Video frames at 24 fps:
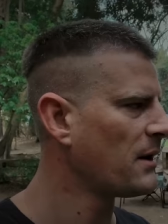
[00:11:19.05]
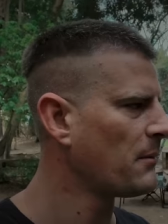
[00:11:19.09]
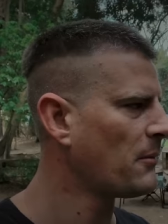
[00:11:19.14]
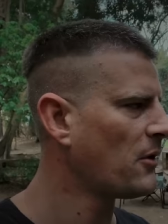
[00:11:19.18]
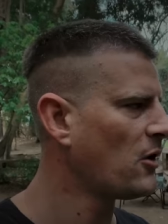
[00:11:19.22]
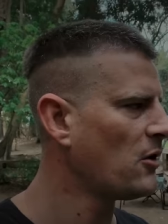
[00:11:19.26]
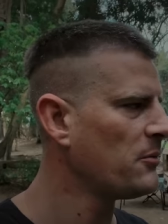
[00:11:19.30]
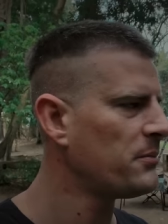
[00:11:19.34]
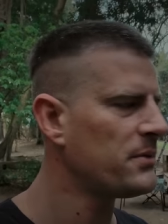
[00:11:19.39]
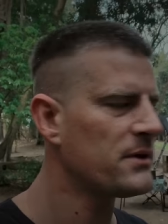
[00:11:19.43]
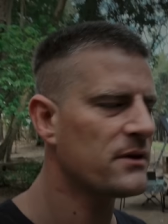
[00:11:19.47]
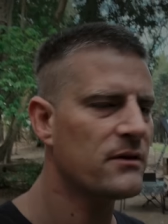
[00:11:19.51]
I'm
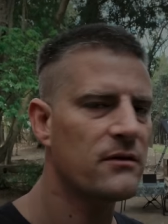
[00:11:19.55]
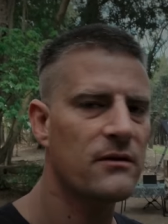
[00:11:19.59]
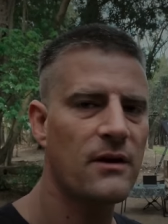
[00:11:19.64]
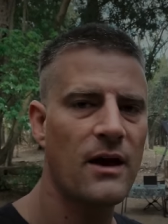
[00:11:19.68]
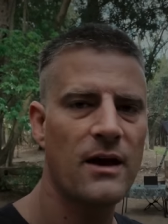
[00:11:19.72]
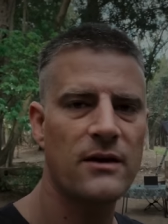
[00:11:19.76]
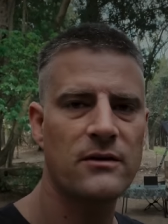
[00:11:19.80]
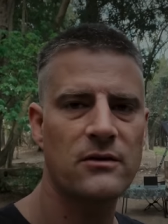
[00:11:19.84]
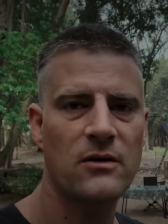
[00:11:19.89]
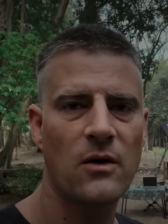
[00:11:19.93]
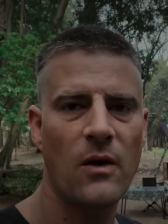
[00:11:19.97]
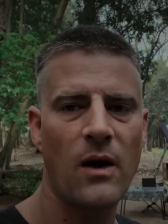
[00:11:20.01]
hoping
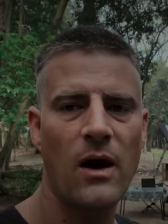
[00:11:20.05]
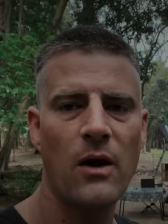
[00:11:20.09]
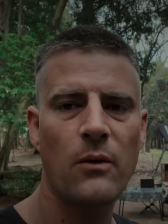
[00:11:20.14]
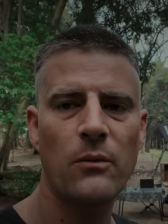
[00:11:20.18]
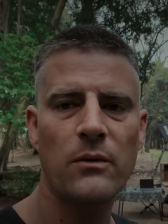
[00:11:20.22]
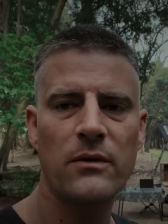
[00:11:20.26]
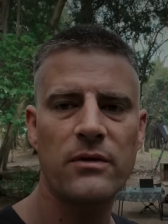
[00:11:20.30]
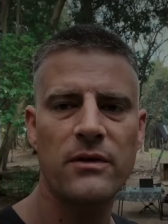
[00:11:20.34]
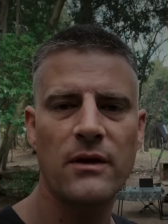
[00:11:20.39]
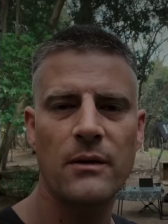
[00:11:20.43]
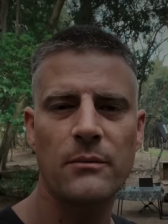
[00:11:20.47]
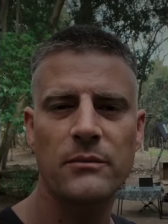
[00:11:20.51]
today to go out
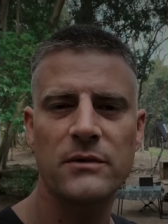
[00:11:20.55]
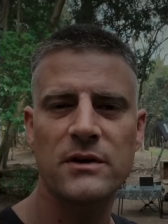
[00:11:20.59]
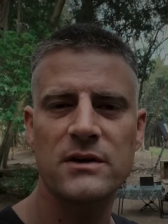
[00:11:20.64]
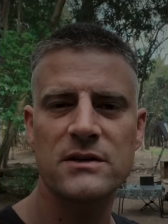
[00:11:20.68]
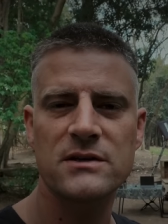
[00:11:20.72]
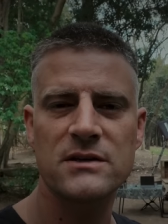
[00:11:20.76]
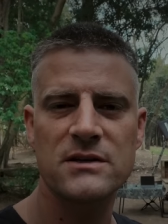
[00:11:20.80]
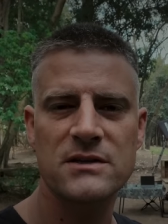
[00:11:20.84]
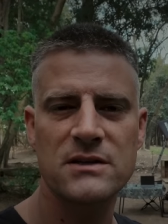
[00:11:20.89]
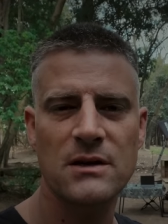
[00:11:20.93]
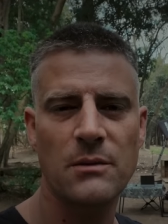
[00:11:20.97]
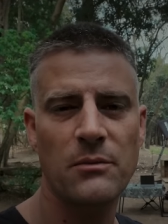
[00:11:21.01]
with them to
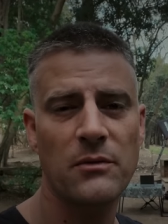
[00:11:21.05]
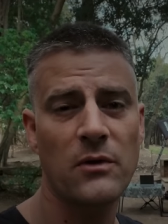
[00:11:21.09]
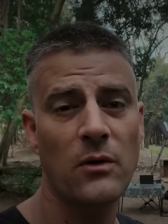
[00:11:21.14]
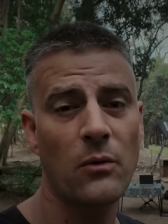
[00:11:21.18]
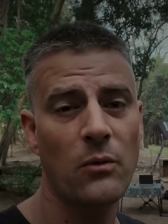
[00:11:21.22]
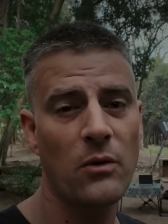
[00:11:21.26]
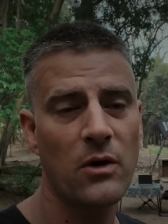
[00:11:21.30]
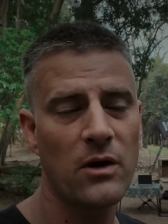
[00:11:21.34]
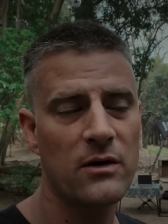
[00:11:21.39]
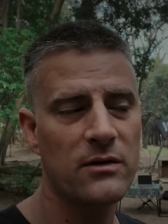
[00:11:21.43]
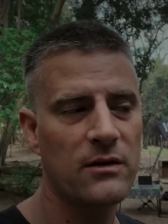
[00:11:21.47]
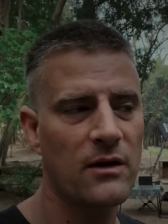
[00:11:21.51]
see some of the
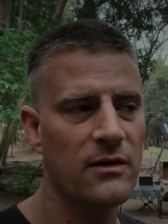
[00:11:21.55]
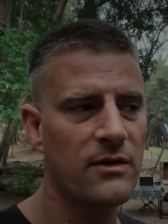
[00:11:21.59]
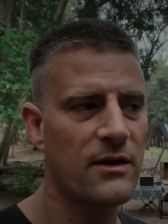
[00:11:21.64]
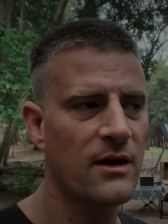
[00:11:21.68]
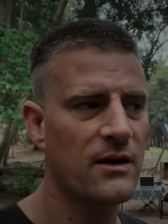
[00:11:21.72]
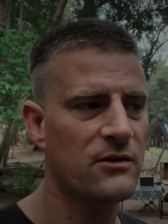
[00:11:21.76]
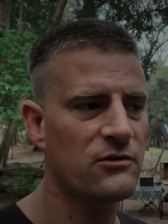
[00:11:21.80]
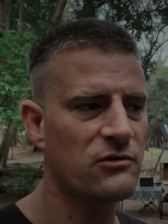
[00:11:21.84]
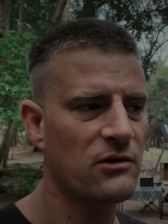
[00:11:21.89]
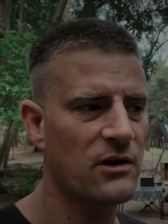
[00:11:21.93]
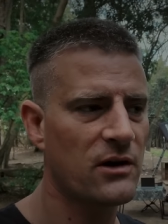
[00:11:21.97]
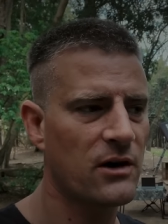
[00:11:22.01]
work that they're
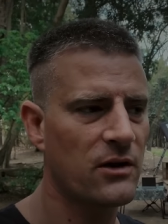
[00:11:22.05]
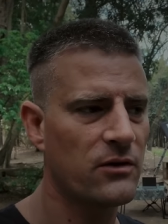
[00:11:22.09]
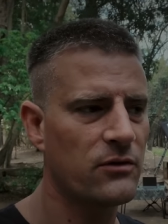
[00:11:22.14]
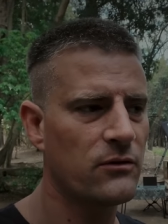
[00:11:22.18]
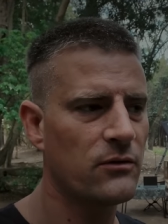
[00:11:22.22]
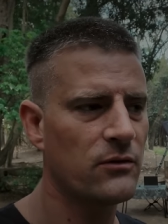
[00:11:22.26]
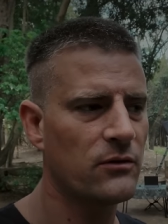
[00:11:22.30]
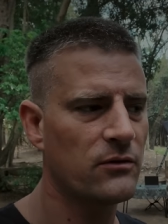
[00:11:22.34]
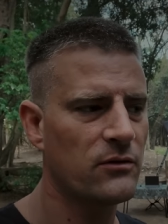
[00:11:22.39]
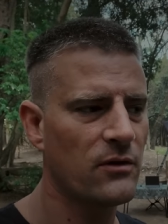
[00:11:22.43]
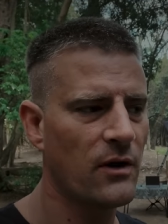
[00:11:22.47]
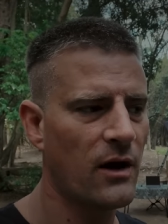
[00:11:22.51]
trying to
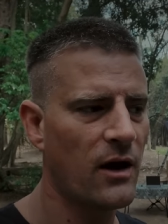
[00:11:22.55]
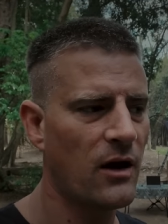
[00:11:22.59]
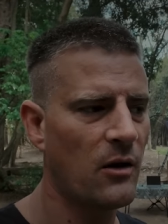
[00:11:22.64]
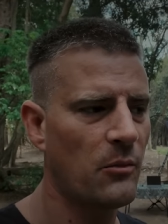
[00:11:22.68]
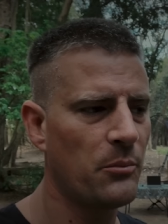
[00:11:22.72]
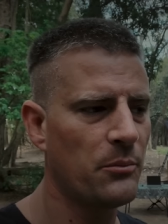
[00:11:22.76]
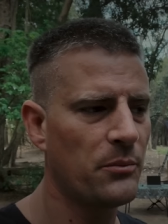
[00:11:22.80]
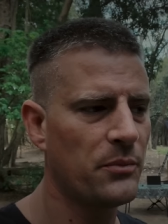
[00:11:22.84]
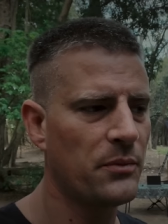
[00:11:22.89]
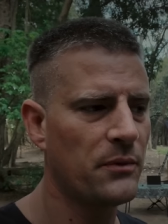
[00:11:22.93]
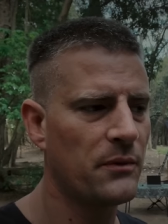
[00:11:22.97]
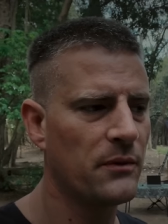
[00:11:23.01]
do to help
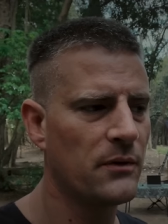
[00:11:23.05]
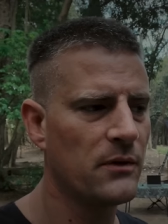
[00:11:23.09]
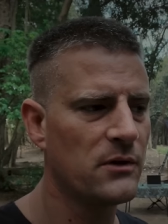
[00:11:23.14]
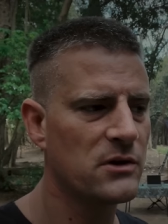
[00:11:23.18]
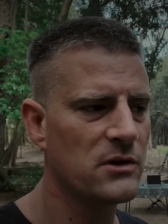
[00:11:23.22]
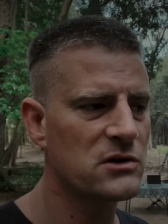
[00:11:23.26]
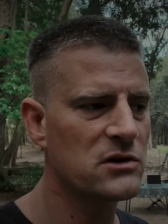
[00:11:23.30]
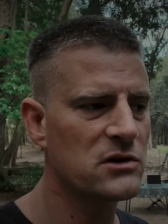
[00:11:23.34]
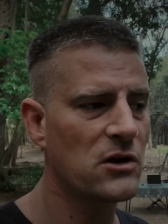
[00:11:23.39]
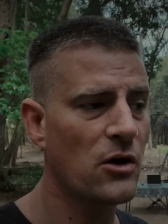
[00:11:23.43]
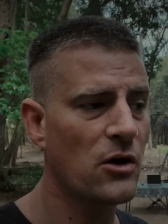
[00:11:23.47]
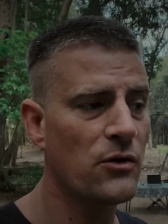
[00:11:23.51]

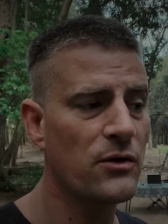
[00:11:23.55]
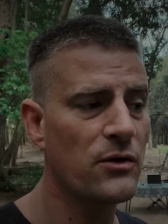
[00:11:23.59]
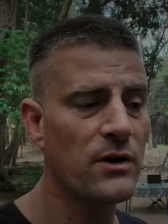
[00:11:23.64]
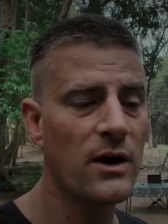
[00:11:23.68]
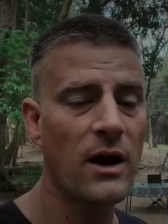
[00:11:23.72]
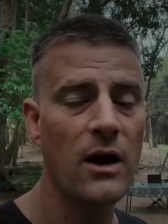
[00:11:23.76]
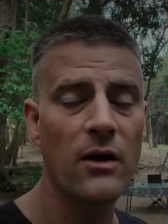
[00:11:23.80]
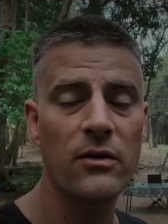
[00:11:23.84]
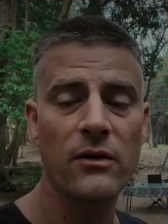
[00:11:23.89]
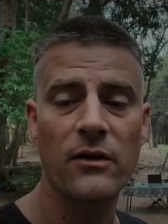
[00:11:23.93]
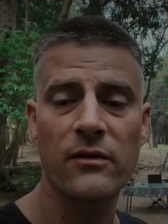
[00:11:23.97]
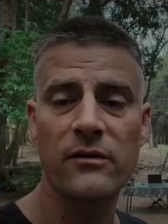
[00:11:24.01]
slow
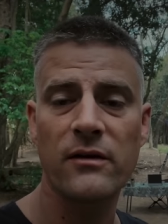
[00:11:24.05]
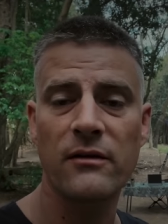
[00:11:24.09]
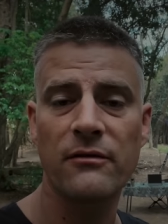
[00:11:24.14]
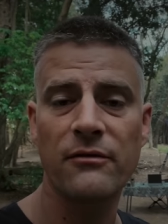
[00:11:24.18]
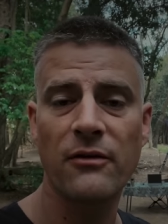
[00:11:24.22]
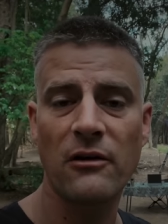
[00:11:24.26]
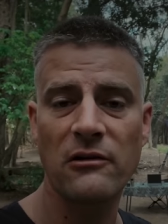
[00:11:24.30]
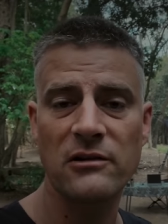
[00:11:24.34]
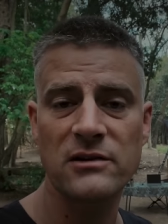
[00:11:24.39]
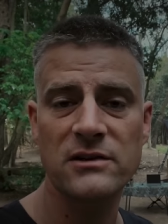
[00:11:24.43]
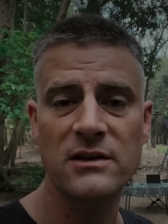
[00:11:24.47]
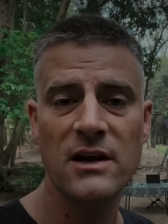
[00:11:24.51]
down the
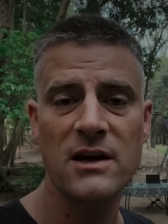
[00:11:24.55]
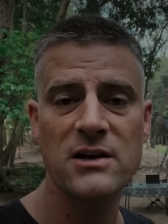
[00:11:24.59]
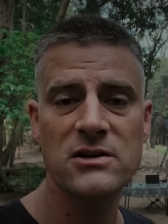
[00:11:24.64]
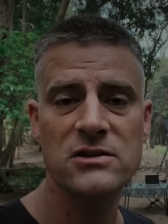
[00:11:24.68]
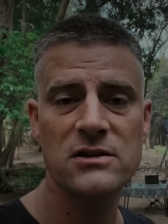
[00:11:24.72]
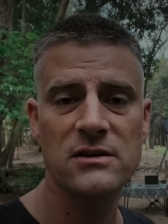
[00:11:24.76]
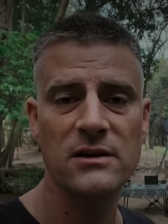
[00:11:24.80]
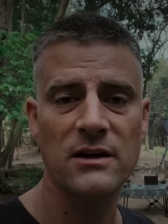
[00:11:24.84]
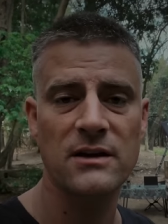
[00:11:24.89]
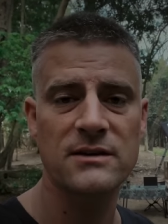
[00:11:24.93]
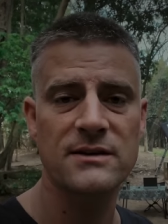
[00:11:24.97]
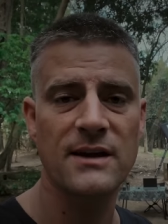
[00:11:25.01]

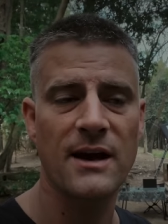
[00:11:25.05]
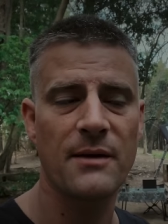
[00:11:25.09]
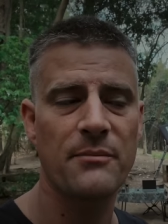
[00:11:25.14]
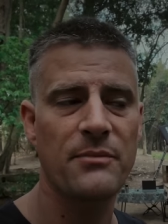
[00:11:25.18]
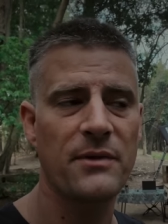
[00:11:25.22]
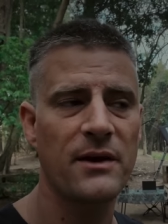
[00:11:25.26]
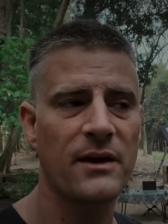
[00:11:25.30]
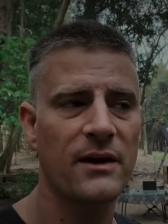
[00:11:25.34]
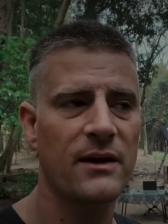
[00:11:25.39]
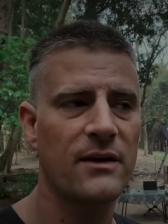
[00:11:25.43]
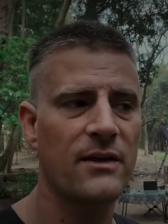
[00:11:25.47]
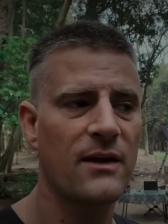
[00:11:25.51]
deforestation that's
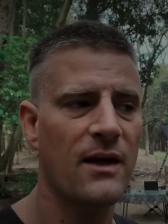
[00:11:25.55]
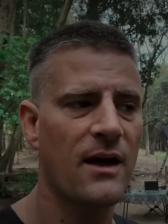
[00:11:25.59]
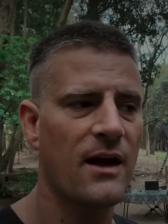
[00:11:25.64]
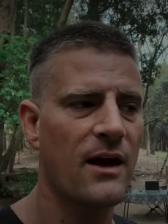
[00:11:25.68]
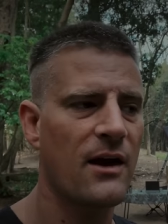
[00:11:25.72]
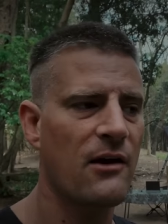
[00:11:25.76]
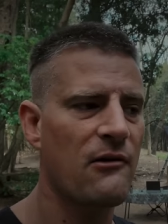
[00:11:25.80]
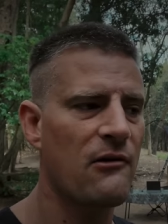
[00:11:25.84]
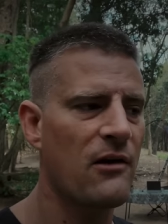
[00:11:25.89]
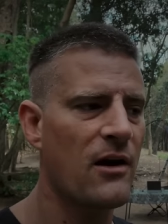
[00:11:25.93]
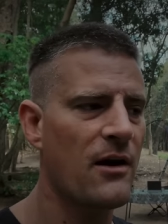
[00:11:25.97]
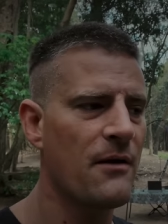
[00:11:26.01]
happening in the
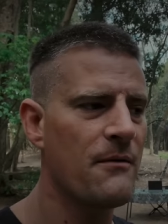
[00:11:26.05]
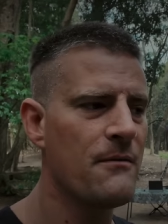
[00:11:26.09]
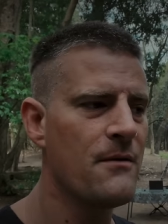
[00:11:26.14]
area